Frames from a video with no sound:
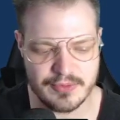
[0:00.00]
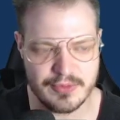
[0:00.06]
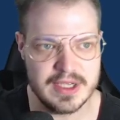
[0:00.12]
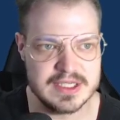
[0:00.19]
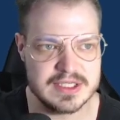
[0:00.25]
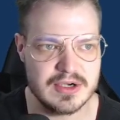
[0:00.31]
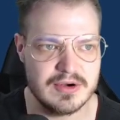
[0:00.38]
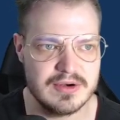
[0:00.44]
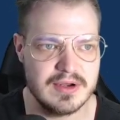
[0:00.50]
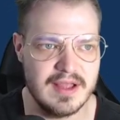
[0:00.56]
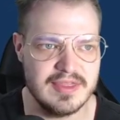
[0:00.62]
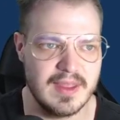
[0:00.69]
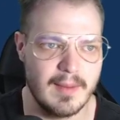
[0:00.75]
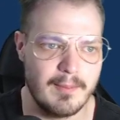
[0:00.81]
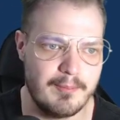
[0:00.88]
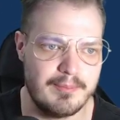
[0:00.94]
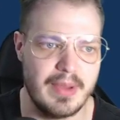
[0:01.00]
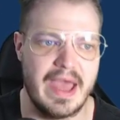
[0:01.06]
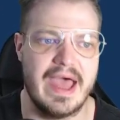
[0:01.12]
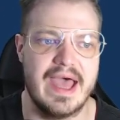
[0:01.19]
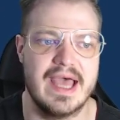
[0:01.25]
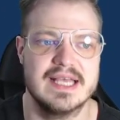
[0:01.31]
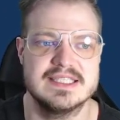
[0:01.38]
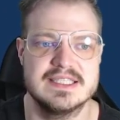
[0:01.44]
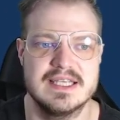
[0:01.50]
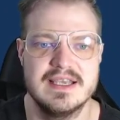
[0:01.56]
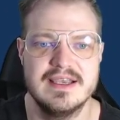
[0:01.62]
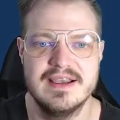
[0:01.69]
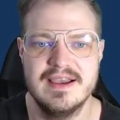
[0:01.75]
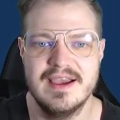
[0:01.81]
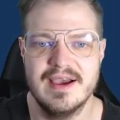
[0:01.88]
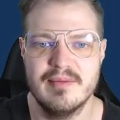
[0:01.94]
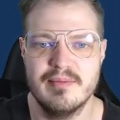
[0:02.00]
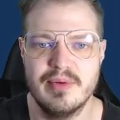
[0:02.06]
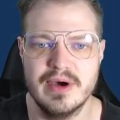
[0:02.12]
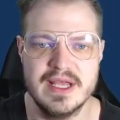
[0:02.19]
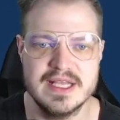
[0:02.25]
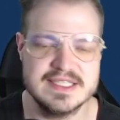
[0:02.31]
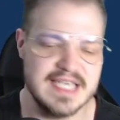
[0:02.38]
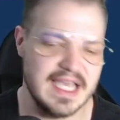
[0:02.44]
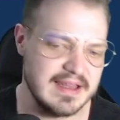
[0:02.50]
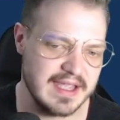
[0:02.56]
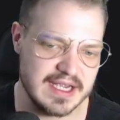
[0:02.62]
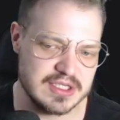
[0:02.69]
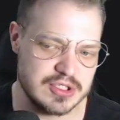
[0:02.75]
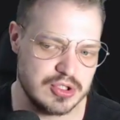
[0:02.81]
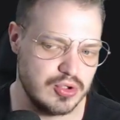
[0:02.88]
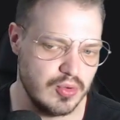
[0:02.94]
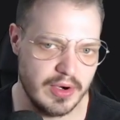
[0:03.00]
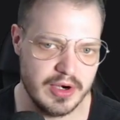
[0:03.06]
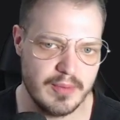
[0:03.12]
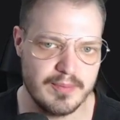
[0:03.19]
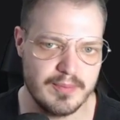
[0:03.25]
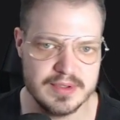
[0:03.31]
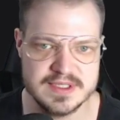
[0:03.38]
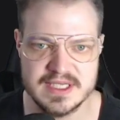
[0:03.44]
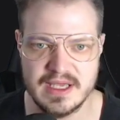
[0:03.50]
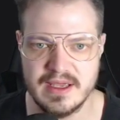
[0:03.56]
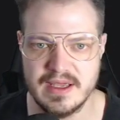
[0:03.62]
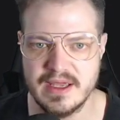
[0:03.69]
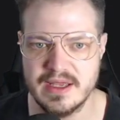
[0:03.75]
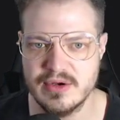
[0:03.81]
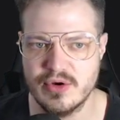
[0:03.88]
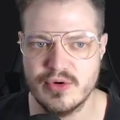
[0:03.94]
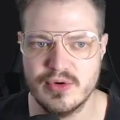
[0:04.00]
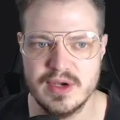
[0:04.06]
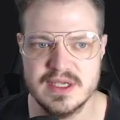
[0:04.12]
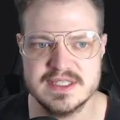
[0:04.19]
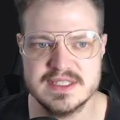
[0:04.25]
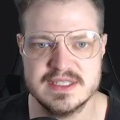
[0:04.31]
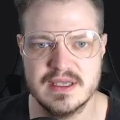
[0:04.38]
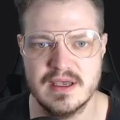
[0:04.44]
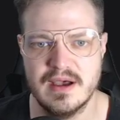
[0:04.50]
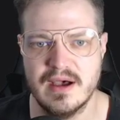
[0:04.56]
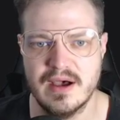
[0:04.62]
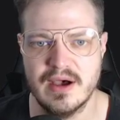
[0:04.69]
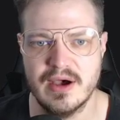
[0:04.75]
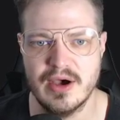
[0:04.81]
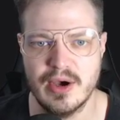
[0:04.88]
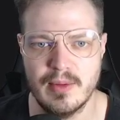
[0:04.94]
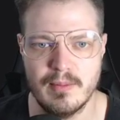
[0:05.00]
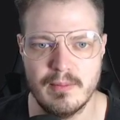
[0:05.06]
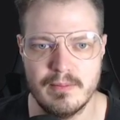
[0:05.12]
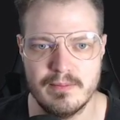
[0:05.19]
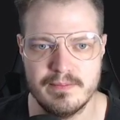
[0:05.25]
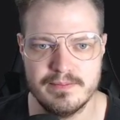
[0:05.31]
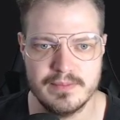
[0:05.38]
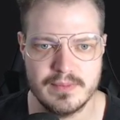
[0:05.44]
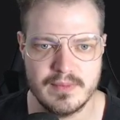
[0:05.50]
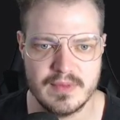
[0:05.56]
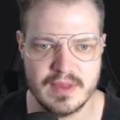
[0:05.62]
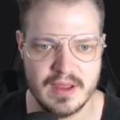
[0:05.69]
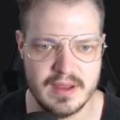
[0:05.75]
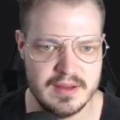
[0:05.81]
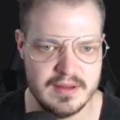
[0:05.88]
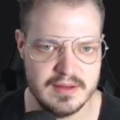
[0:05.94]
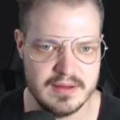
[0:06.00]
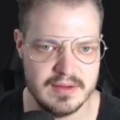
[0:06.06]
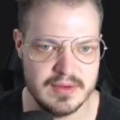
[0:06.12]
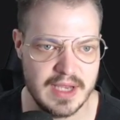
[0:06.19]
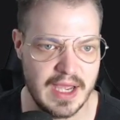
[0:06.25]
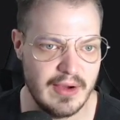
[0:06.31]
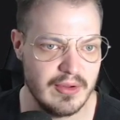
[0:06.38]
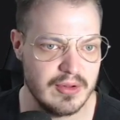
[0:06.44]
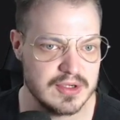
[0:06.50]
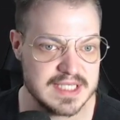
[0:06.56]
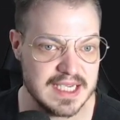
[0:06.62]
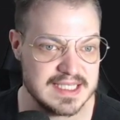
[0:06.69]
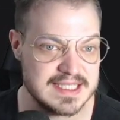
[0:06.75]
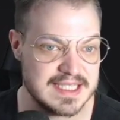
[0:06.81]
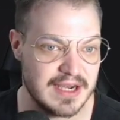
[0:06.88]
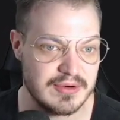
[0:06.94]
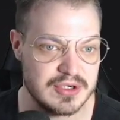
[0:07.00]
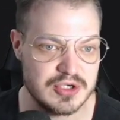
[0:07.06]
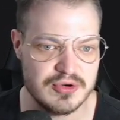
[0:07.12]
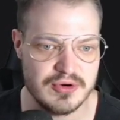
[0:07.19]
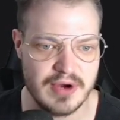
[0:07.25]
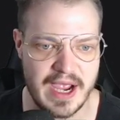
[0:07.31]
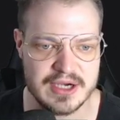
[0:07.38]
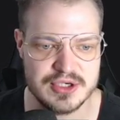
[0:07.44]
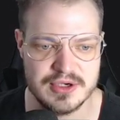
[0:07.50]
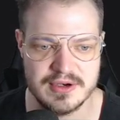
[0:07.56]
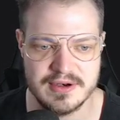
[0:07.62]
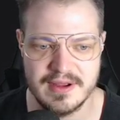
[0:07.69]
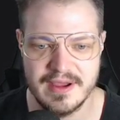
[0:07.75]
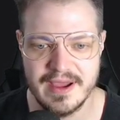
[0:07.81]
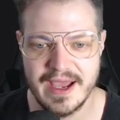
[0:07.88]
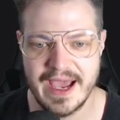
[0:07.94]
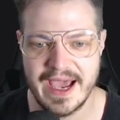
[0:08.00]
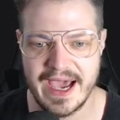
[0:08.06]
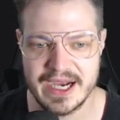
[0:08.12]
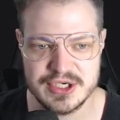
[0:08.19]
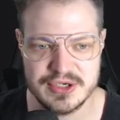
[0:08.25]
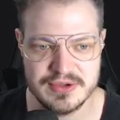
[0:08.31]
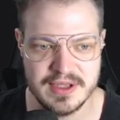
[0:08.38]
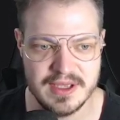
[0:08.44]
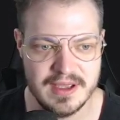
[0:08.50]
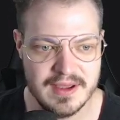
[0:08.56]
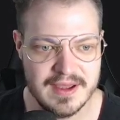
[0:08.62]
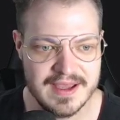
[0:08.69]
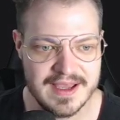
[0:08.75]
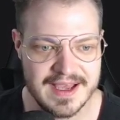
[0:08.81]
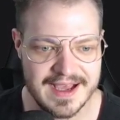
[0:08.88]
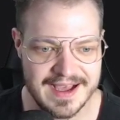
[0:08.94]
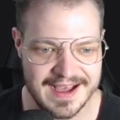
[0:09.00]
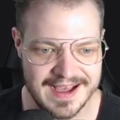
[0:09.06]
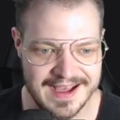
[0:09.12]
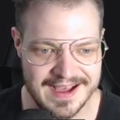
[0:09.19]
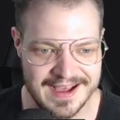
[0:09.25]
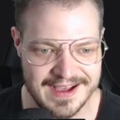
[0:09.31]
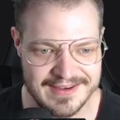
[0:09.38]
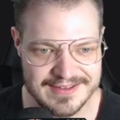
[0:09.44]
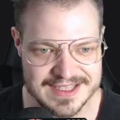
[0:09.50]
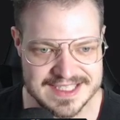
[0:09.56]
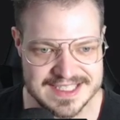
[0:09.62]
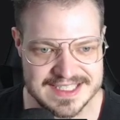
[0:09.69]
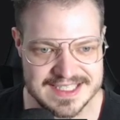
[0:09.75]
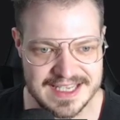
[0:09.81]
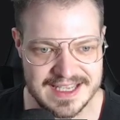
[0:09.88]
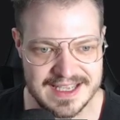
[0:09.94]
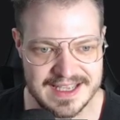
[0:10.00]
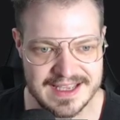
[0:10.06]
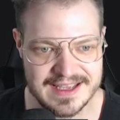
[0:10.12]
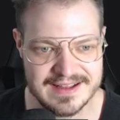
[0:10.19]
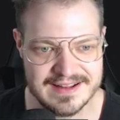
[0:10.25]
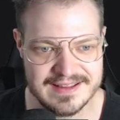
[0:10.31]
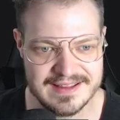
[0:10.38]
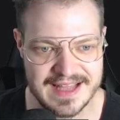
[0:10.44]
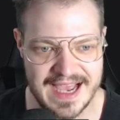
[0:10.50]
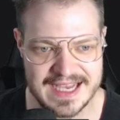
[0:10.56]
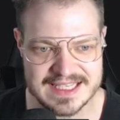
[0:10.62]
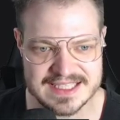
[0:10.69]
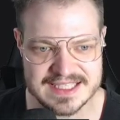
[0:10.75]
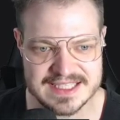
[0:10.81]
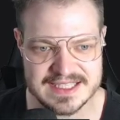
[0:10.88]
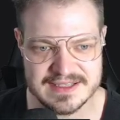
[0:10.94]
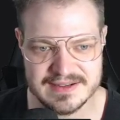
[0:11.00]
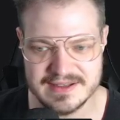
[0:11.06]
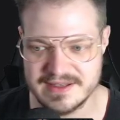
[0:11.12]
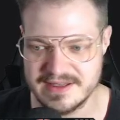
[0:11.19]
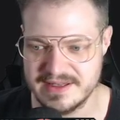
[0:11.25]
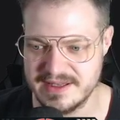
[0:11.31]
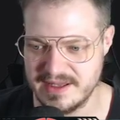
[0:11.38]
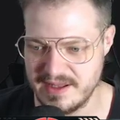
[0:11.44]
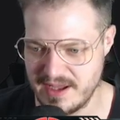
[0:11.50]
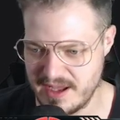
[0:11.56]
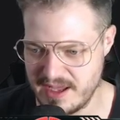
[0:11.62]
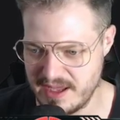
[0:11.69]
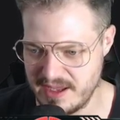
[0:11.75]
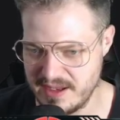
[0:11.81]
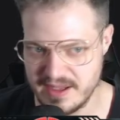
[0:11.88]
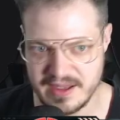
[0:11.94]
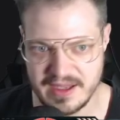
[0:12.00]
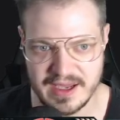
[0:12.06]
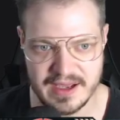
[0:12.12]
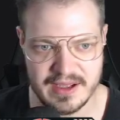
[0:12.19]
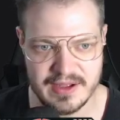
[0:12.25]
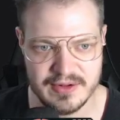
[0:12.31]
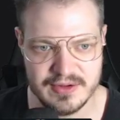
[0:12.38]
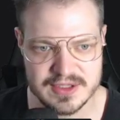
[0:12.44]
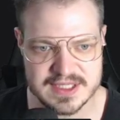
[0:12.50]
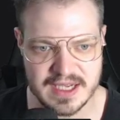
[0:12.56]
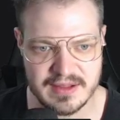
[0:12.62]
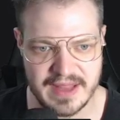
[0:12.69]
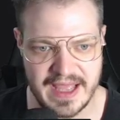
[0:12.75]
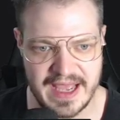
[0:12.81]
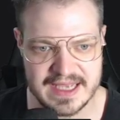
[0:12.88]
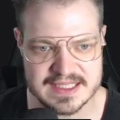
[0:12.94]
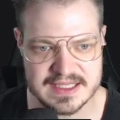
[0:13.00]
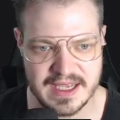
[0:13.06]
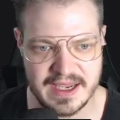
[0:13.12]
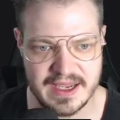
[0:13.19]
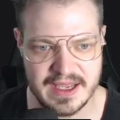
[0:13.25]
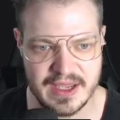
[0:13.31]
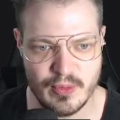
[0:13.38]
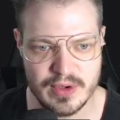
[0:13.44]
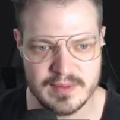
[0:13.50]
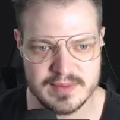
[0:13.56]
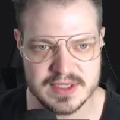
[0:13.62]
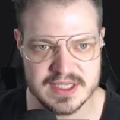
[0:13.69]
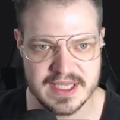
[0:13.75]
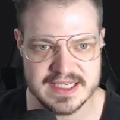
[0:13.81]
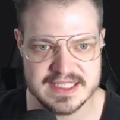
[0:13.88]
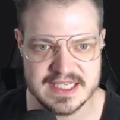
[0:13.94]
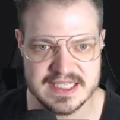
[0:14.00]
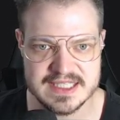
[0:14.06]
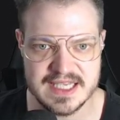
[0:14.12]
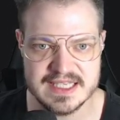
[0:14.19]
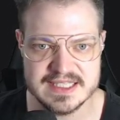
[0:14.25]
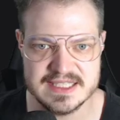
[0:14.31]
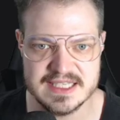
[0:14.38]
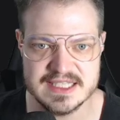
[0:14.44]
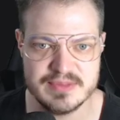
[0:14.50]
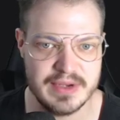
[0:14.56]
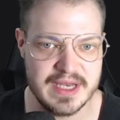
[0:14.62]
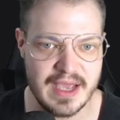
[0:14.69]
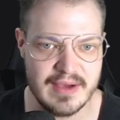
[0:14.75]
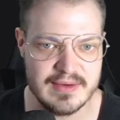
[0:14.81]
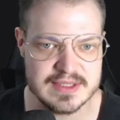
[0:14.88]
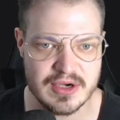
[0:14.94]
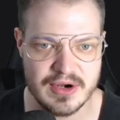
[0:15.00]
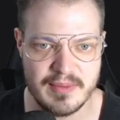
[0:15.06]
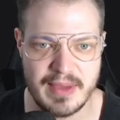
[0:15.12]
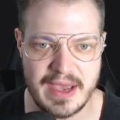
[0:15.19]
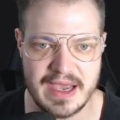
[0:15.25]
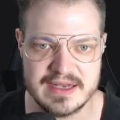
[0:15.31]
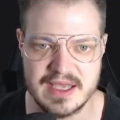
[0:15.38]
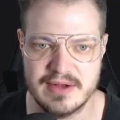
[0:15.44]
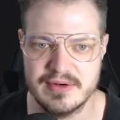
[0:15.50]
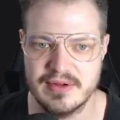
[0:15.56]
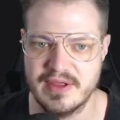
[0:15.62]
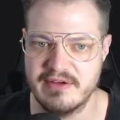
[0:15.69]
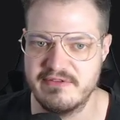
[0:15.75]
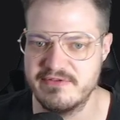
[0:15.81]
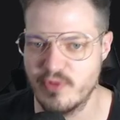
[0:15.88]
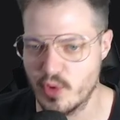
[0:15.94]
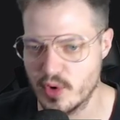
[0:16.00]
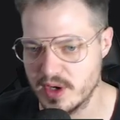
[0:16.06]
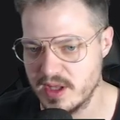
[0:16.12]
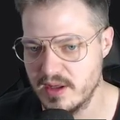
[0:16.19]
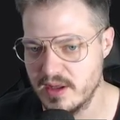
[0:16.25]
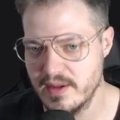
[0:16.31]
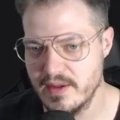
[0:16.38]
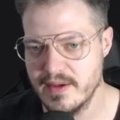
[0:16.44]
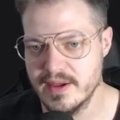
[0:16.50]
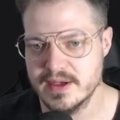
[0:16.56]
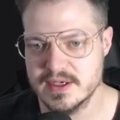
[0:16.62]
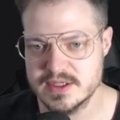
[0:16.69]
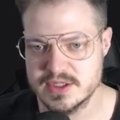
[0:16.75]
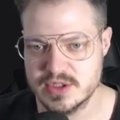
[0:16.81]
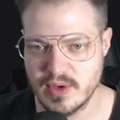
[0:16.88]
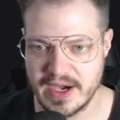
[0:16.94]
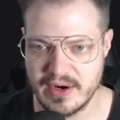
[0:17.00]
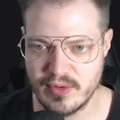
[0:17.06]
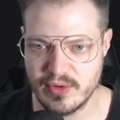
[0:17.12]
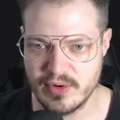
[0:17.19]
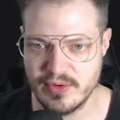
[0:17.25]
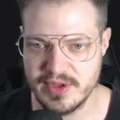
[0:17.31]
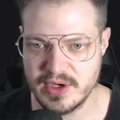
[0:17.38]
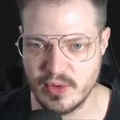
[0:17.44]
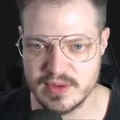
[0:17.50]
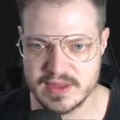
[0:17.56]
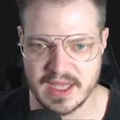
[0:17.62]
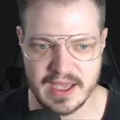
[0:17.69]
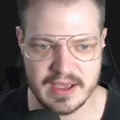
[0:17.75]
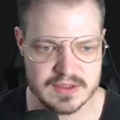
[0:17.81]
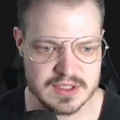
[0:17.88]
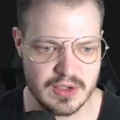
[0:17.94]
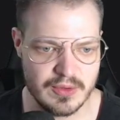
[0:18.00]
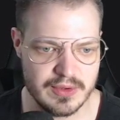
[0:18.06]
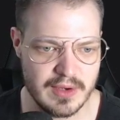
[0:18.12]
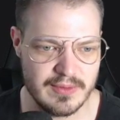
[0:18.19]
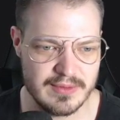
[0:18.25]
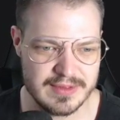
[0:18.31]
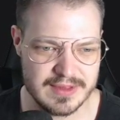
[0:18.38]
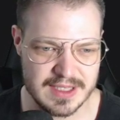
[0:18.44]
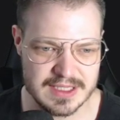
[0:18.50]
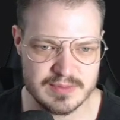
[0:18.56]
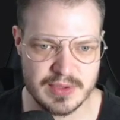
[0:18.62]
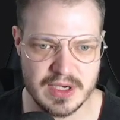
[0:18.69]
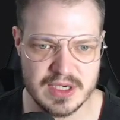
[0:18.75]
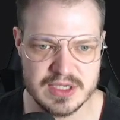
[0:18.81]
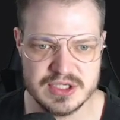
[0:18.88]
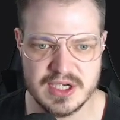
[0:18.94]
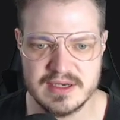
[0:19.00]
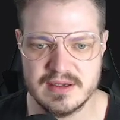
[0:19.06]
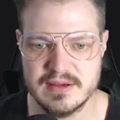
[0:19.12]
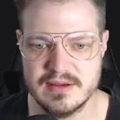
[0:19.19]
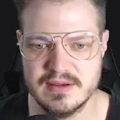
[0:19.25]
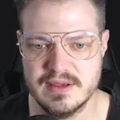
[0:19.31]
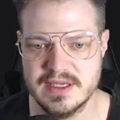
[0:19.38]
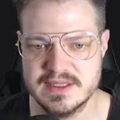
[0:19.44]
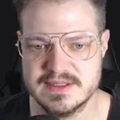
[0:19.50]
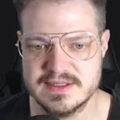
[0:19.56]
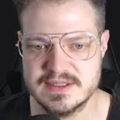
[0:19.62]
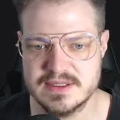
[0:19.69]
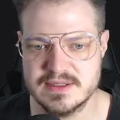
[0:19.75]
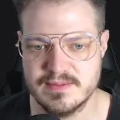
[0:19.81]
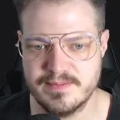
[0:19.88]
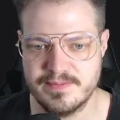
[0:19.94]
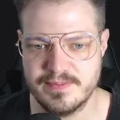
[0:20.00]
return, not the best, but it's had like a 200% increase. And now it looks like it's had a retraction, actually. Let's see. Last night, it looks like last night it went up to like 68 cents, but now it's already back down to like 40. So I don't really know what the hell is going on with this project. It's